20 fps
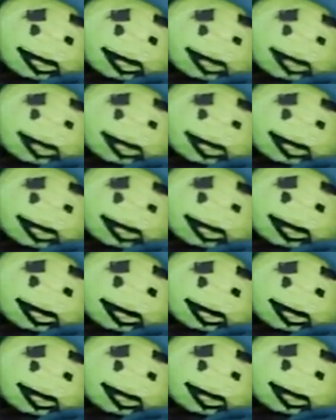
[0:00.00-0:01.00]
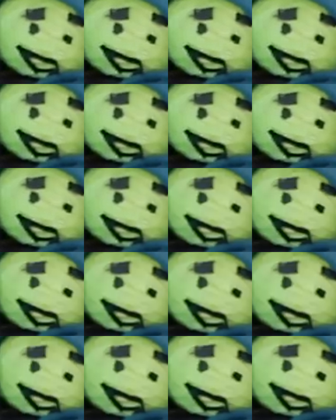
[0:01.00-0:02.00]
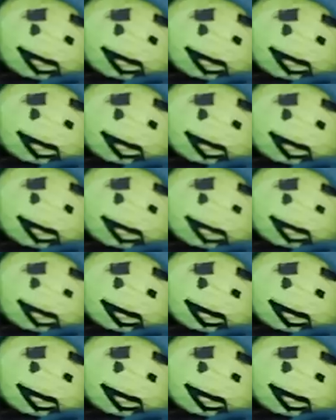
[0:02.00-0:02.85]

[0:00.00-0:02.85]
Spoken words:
[no speech]